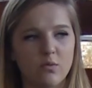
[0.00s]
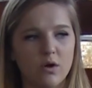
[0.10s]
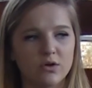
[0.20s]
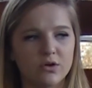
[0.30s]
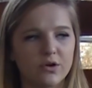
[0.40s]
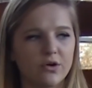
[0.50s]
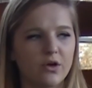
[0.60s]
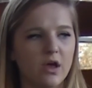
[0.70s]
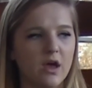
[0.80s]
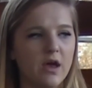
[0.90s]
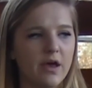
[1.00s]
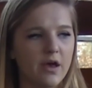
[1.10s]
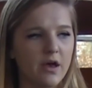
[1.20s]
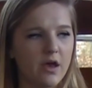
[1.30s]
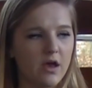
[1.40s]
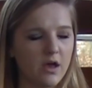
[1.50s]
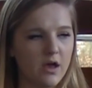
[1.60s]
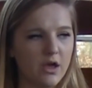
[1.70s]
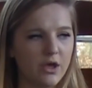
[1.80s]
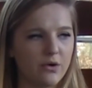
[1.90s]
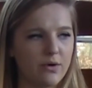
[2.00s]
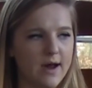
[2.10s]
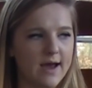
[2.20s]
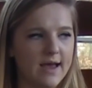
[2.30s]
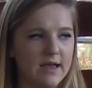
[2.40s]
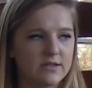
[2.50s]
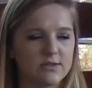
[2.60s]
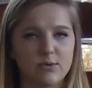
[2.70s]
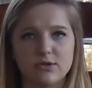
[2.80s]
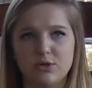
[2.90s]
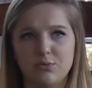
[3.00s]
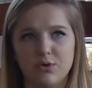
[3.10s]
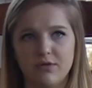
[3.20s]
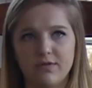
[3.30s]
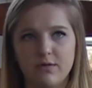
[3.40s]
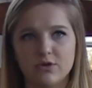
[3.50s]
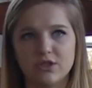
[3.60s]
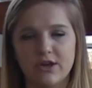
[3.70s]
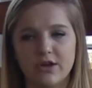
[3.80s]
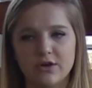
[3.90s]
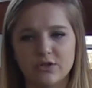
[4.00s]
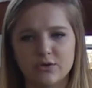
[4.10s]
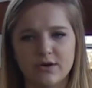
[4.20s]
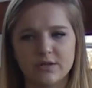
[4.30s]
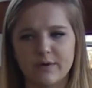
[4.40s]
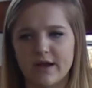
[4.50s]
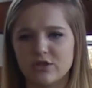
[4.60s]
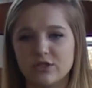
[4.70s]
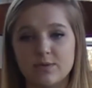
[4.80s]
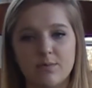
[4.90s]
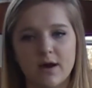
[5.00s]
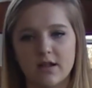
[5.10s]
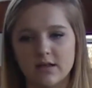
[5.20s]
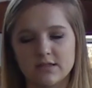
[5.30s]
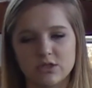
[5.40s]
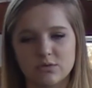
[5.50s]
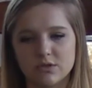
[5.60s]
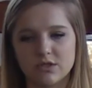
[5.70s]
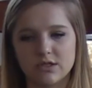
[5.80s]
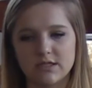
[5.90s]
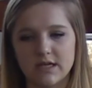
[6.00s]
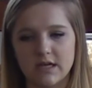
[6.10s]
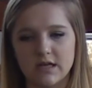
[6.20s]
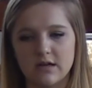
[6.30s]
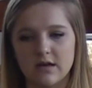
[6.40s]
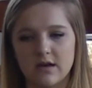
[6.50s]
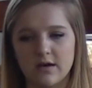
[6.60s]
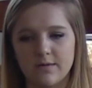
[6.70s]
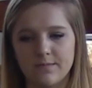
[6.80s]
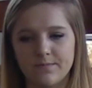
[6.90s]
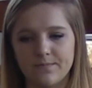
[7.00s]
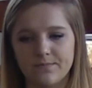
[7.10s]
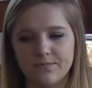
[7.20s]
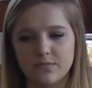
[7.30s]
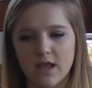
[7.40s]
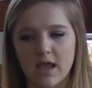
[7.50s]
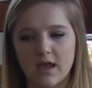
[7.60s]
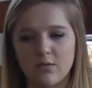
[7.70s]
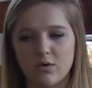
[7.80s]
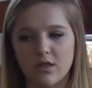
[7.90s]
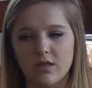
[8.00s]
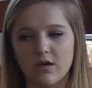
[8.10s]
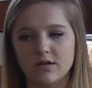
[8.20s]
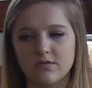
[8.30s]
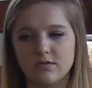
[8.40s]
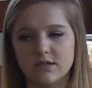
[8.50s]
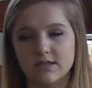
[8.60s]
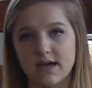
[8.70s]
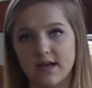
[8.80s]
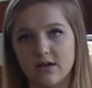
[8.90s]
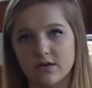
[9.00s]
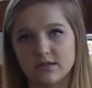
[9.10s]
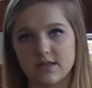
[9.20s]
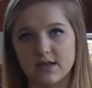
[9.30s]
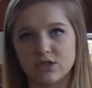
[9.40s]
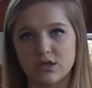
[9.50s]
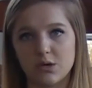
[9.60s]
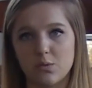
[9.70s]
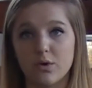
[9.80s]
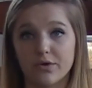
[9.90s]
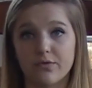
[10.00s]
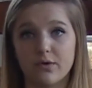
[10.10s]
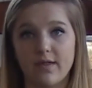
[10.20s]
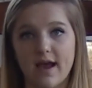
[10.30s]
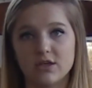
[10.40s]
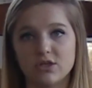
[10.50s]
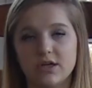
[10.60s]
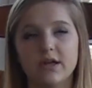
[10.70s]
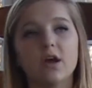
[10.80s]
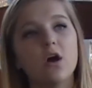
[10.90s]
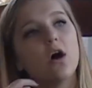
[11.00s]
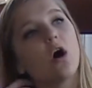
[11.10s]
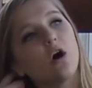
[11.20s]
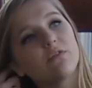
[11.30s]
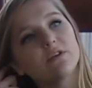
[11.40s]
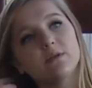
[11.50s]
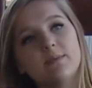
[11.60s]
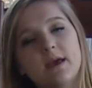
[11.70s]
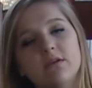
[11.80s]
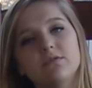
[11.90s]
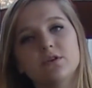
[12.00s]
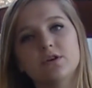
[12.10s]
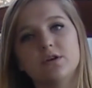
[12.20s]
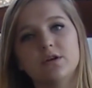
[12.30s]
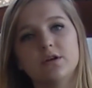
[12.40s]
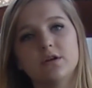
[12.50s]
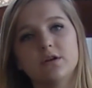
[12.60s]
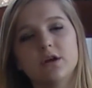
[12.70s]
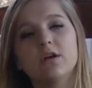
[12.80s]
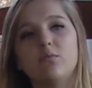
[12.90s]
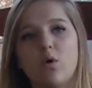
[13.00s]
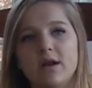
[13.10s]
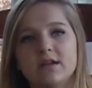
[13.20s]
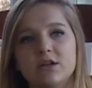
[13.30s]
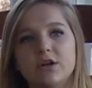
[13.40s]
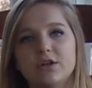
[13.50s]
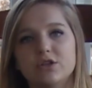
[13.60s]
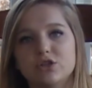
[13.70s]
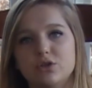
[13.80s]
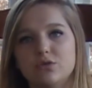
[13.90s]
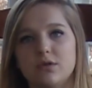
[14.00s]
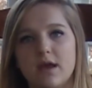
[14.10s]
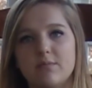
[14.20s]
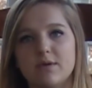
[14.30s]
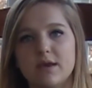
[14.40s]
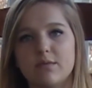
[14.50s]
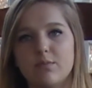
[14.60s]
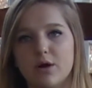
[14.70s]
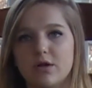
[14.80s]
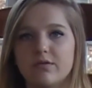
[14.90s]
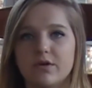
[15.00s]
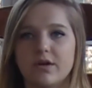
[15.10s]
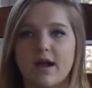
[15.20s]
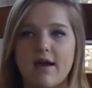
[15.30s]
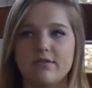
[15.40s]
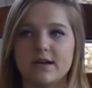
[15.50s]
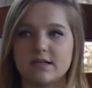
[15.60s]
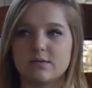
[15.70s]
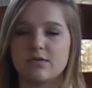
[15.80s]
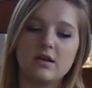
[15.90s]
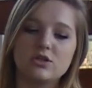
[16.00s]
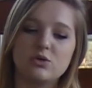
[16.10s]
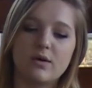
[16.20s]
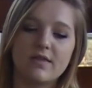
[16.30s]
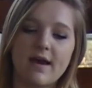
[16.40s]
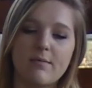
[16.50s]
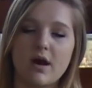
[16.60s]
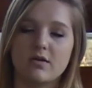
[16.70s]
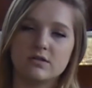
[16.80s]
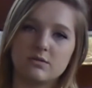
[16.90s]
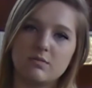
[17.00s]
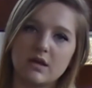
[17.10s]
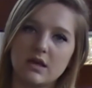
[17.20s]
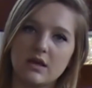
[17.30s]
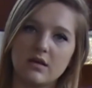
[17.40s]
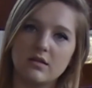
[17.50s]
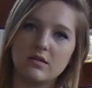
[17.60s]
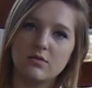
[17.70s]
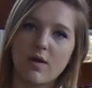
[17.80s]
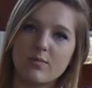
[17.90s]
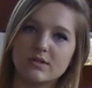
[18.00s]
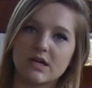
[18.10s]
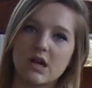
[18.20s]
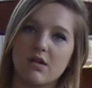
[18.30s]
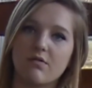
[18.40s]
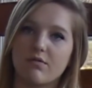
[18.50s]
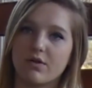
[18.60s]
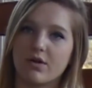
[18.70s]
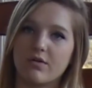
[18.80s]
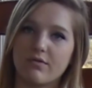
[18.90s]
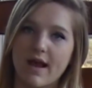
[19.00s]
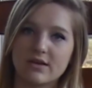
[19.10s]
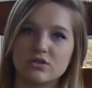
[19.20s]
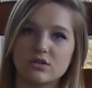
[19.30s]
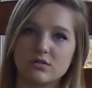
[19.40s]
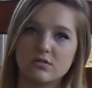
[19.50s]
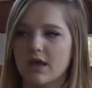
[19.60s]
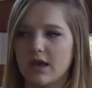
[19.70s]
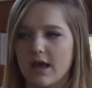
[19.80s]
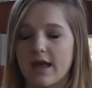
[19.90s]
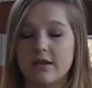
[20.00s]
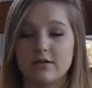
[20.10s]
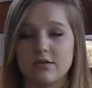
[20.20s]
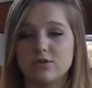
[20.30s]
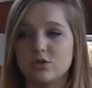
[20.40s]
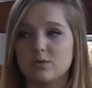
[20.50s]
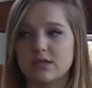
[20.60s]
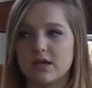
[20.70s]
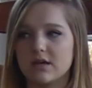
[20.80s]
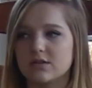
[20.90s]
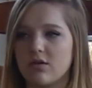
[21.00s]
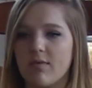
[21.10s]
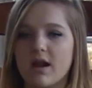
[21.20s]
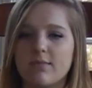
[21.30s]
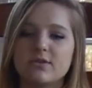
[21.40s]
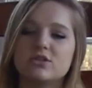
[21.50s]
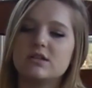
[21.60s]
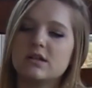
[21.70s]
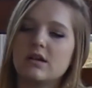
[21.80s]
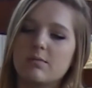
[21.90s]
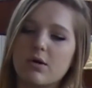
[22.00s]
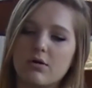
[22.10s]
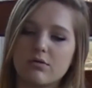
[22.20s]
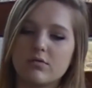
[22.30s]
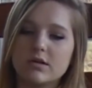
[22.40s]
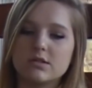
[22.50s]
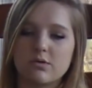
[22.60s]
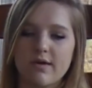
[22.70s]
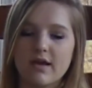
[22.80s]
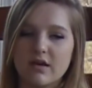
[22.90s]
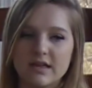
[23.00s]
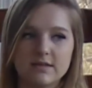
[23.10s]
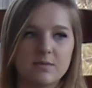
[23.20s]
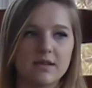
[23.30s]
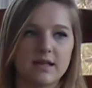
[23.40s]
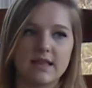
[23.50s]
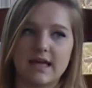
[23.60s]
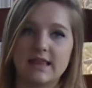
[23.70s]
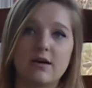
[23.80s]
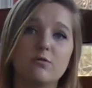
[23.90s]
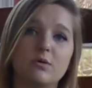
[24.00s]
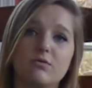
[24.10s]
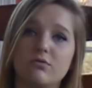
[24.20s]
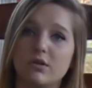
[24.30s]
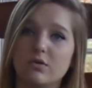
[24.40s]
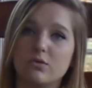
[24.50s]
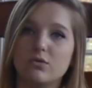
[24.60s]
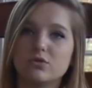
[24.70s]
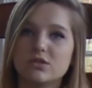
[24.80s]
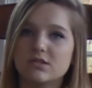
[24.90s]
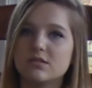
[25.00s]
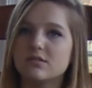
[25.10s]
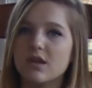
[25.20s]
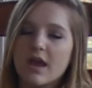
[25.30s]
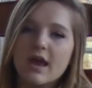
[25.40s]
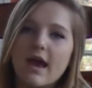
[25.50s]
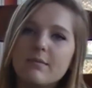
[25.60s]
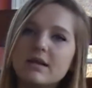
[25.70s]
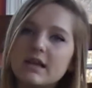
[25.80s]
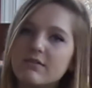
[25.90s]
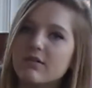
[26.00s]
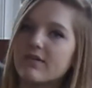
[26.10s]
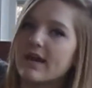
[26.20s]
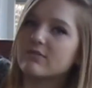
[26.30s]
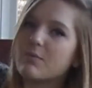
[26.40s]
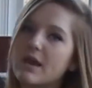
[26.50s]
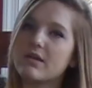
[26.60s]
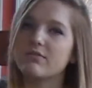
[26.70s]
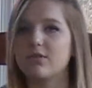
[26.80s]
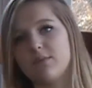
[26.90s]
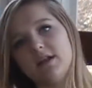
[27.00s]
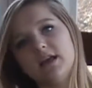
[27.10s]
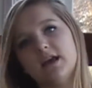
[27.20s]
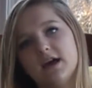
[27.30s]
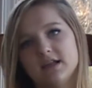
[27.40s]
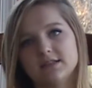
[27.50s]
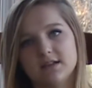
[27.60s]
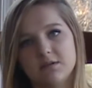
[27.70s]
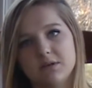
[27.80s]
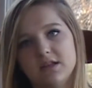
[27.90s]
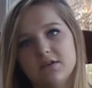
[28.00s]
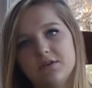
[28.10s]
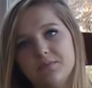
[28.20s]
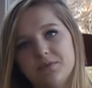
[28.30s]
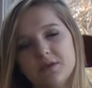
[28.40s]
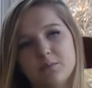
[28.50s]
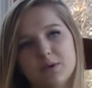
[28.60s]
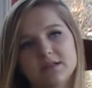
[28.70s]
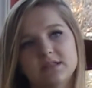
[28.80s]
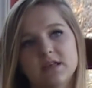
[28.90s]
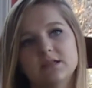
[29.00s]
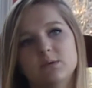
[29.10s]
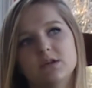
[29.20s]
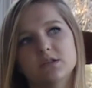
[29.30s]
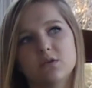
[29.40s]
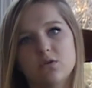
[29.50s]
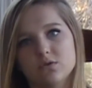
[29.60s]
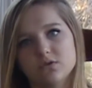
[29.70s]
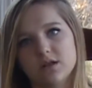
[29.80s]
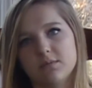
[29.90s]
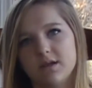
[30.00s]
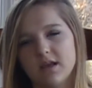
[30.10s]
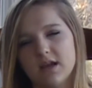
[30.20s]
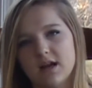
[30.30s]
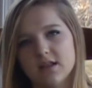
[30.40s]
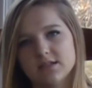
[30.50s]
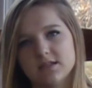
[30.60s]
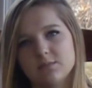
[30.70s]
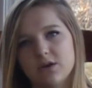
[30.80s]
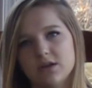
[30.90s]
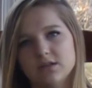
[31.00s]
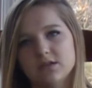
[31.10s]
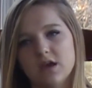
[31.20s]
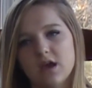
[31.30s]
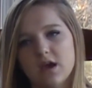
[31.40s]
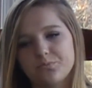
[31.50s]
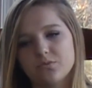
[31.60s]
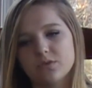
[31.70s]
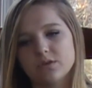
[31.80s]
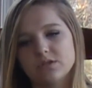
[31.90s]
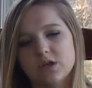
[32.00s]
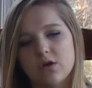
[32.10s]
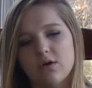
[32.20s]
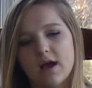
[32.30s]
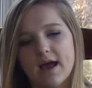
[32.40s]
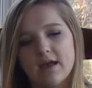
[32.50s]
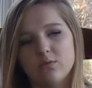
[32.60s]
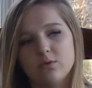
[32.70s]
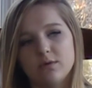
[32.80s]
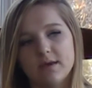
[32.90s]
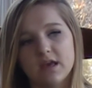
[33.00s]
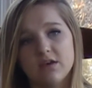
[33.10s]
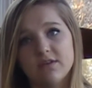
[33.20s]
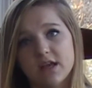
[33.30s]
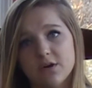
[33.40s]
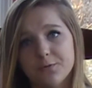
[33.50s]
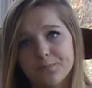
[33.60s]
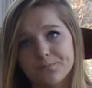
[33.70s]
one girl who I spoke to briefly was sharing her stories about how she's been modeling since she was 13. And one of the designers that she worked for last year offered to pay for her, or wanted her to shoot and be part of her advertisement. She wanted that model to be the representative of her fashion. And she was telling us all about it, but she didn't end up going through it. So if I could get something like that, that would be really cool. Just so, I mean, even if I have to pay for the money, that's not a big deal, but it's the experience and the culture that I'm gonna get out of this experience. So I will be making a video